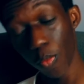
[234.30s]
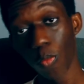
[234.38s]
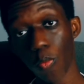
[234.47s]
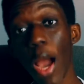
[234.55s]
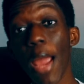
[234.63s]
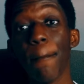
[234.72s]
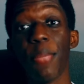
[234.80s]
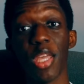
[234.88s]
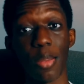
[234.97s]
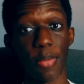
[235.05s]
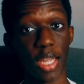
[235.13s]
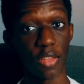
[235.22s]

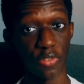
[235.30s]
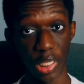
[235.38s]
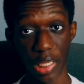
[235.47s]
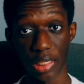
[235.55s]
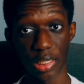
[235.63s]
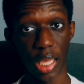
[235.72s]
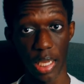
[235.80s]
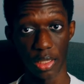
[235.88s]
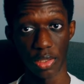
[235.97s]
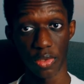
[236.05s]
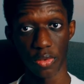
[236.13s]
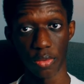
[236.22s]
Whitebeard might have changed
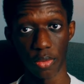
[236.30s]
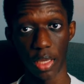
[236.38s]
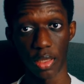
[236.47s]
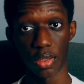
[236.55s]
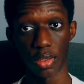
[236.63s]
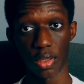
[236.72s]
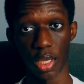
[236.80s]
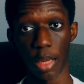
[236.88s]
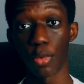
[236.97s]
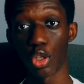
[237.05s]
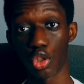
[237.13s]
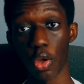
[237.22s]
sides, right? And I'm
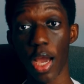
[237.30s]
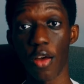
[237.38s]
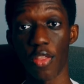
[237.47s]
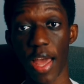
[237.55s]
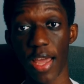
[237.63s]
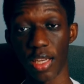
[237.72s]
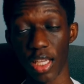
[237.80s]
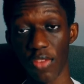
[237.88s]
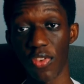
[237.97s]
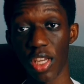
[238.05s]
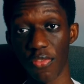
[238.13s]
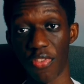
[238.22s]
going to show you how that,
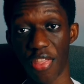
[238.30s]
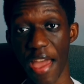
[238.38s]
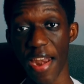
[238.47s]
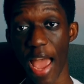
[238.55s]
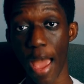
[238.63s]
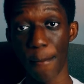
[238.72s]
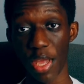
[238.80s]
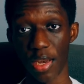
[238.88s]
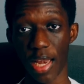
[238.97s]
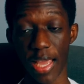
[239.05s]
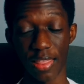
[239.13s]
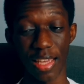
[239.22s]
even if that happened,
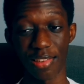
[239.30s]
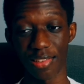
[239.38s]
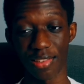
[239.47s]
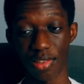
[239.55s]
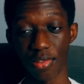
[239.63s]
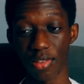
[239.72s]
that still